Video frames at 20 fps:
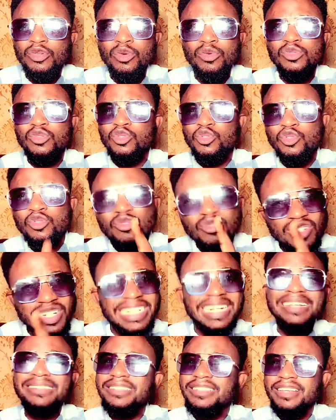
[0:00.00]
So do
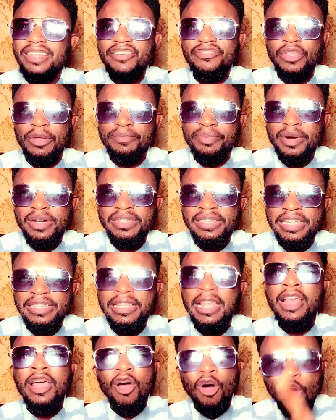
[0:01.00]
not leave the
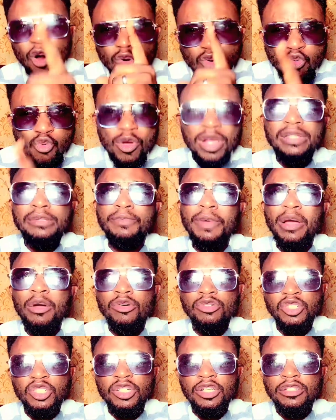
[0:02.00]
presence. Always be
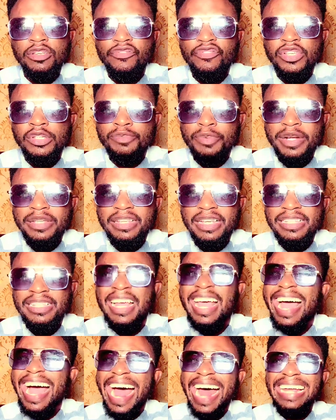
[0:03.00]
conscious of His presence
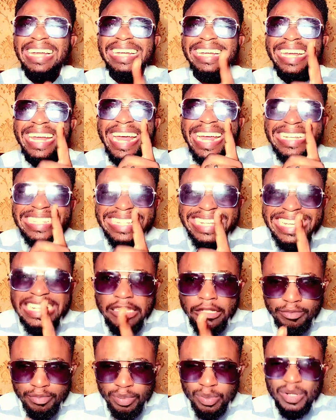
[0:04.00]
and let
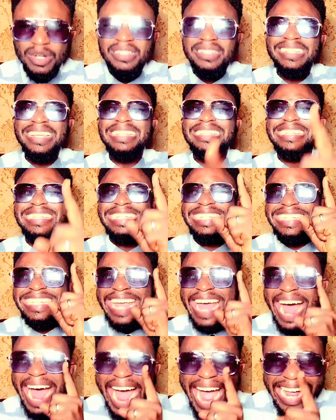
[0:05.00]
His presence
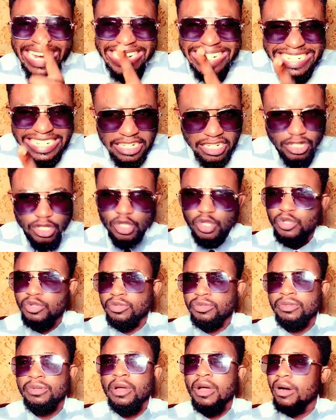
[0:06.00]
guide
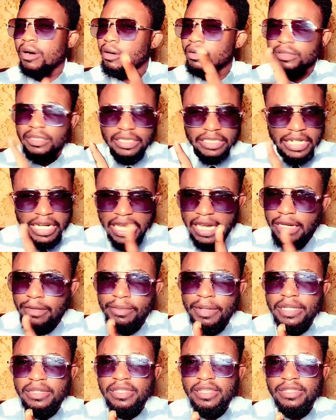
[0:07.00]
you on daily
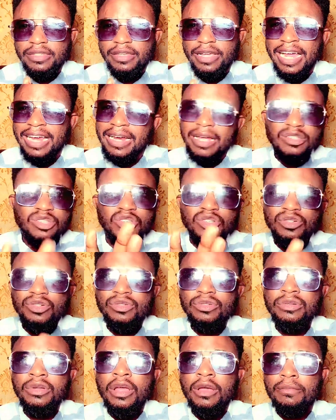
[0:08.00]
basis. And as you
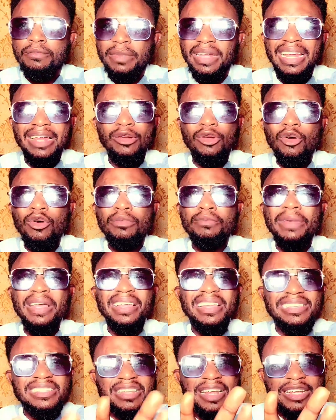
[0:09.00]
do, may the Lord
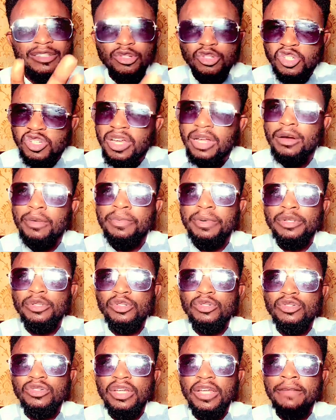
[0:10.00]
make His light to shine upon
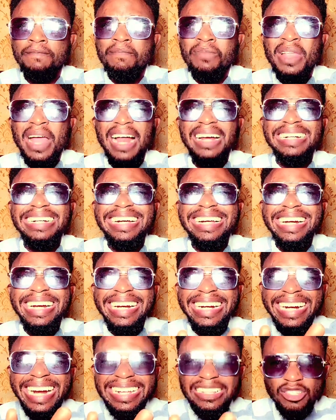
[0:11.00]
you today and
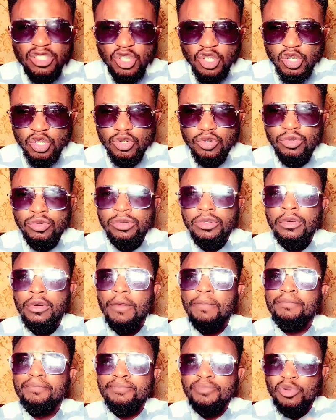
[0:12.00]
grant you
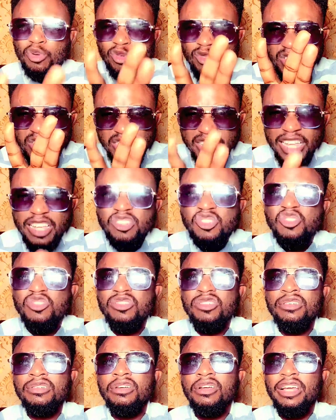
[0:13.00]

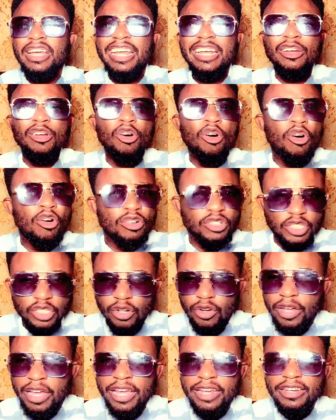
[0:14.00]
protection in all
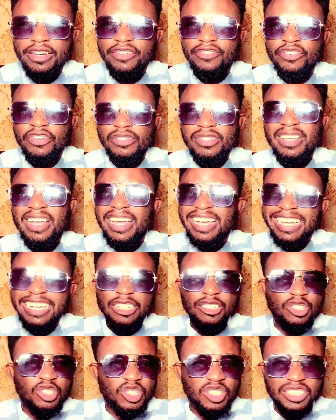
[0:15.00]
your endeavors
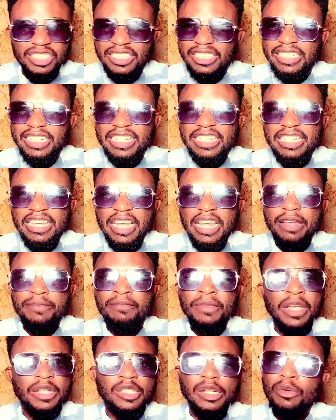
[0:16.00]
in Jesus' name.
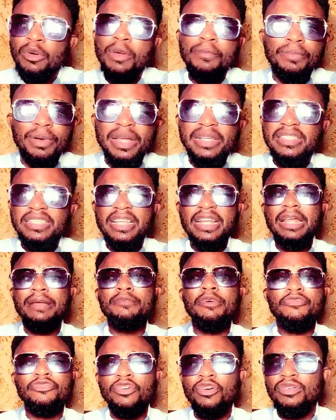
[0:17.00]
Shall we bless the
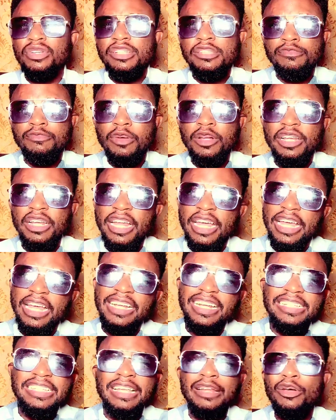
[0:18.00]
name of God this morning
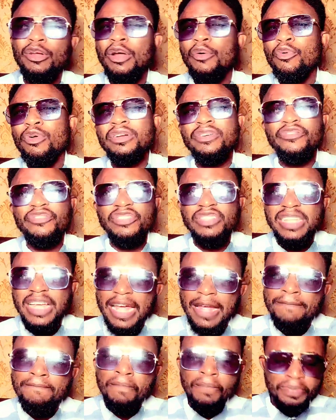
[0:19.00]
again? is another wonderful
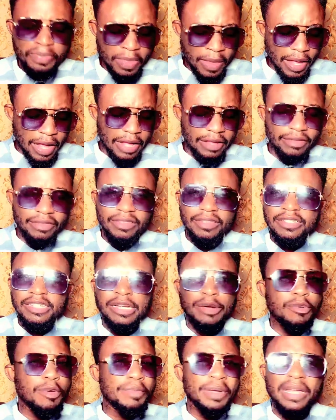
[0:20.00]
time. And
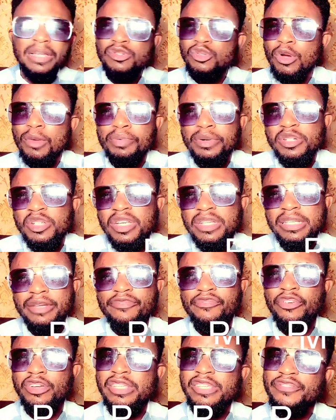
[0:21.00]
shall we begin to appreciate
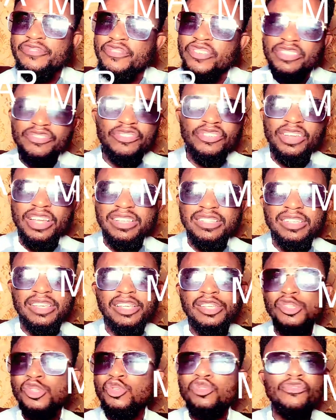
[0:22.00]
Him for His faithfulness?
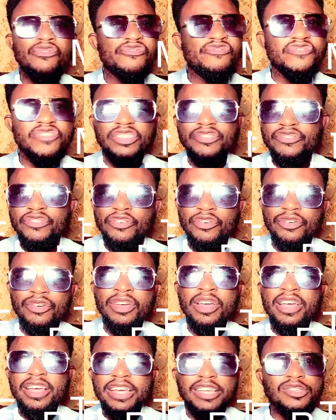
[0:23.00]
He's so faithful,
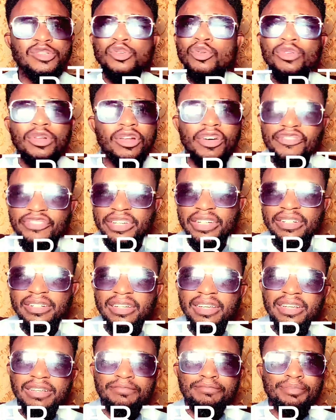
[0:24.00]
He's so loving.
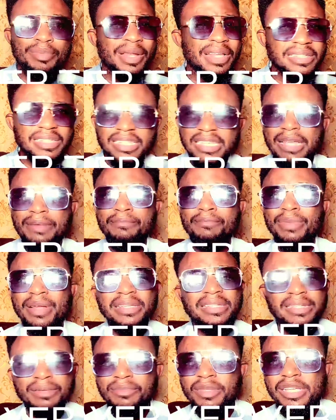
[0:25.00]
Bless Him,
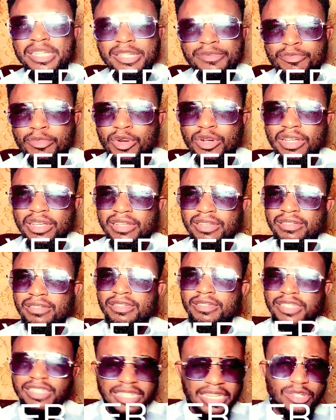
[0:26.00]
bless Him this morning.
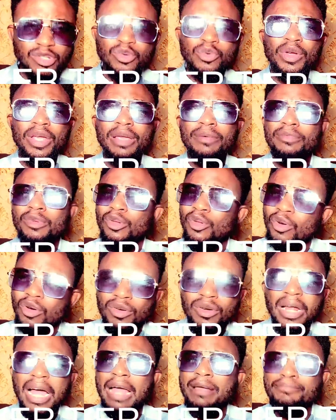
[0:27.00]
Say to Him,
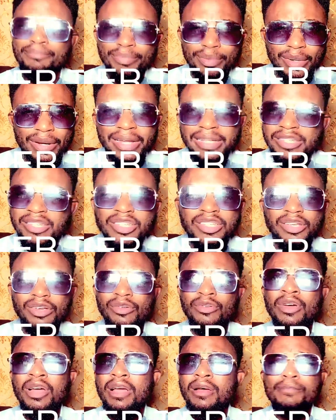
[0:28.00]
Lord, I bless
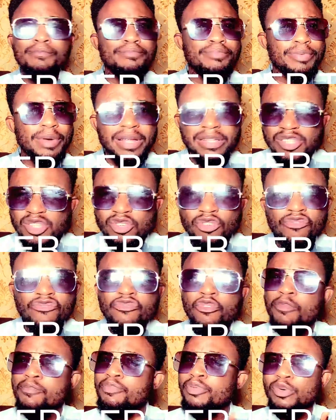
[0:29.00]
you. Bless you
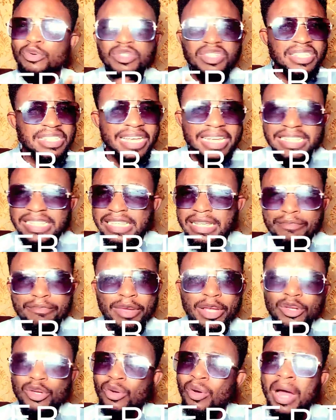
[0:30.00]
for protecting
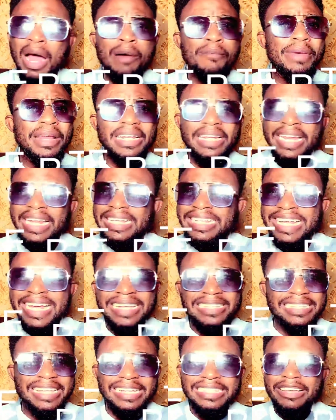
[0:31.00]
me. You know how many
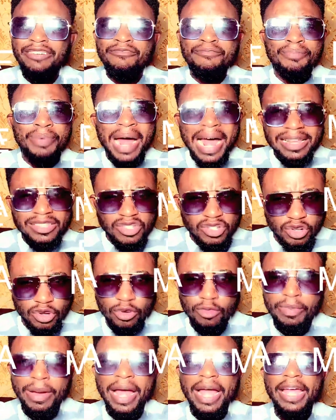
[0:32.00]
dangers that have passed
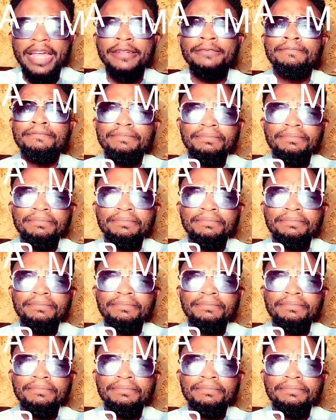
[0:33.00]
you by?